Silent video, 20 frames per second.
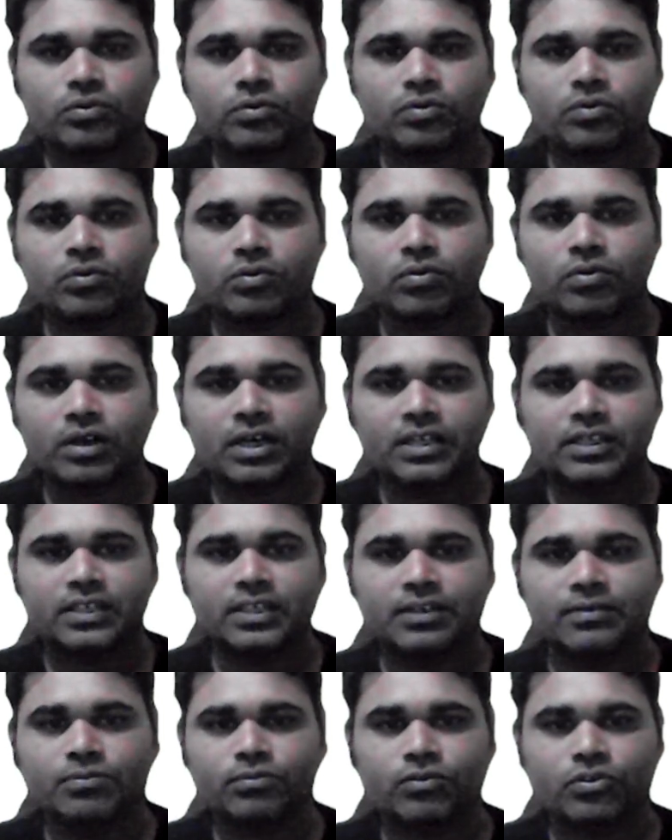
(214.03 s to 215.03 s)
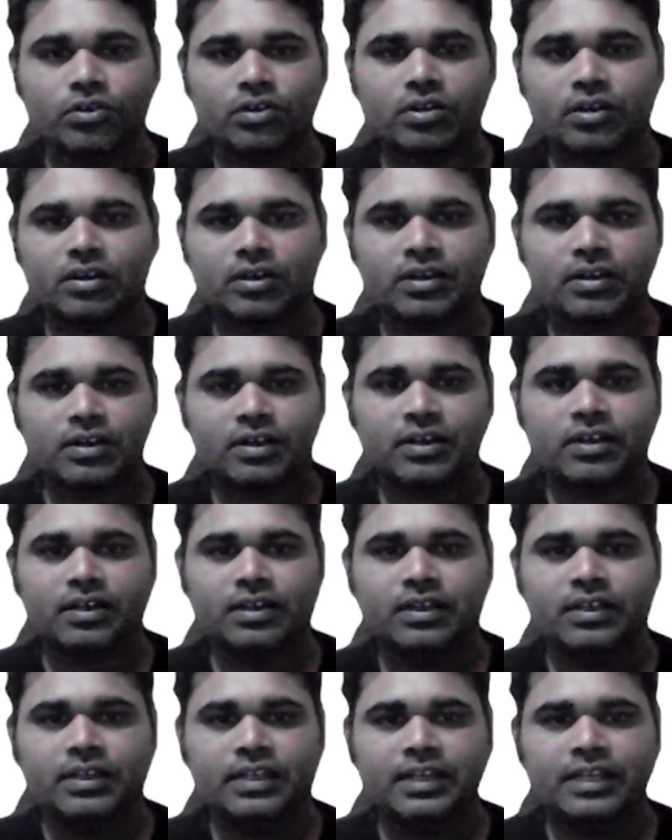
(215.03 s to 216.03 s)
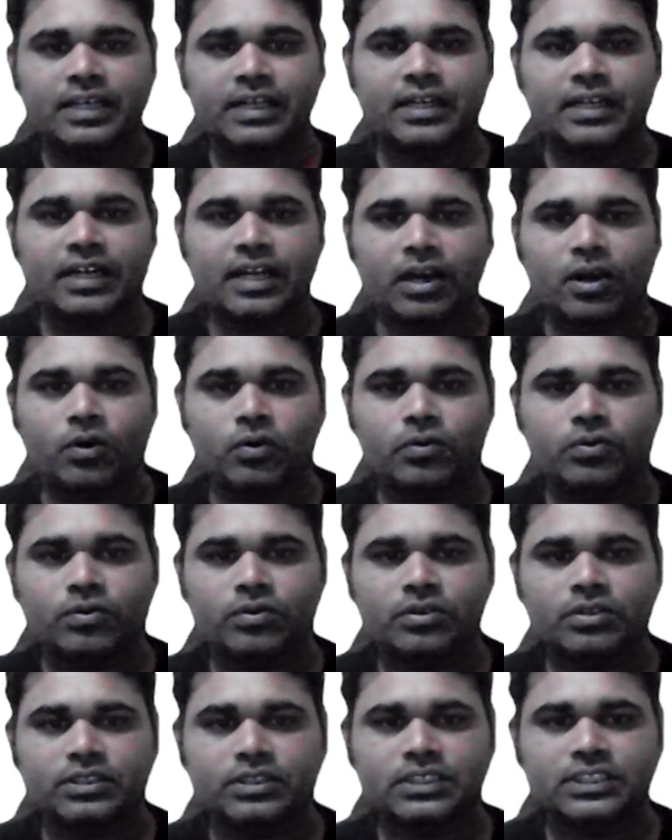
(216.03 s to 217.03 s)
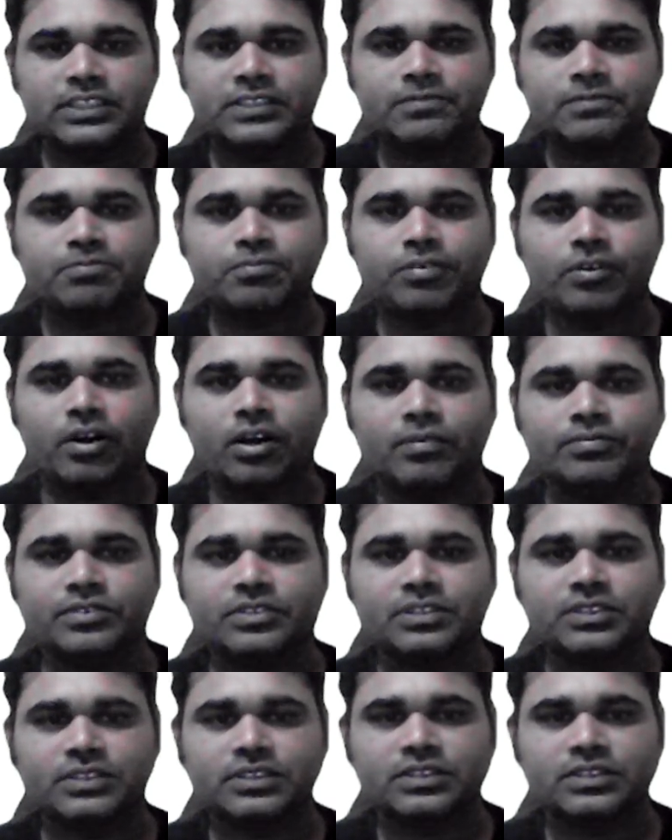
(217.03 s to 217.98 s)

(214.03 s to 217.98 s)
one and more, and now it forms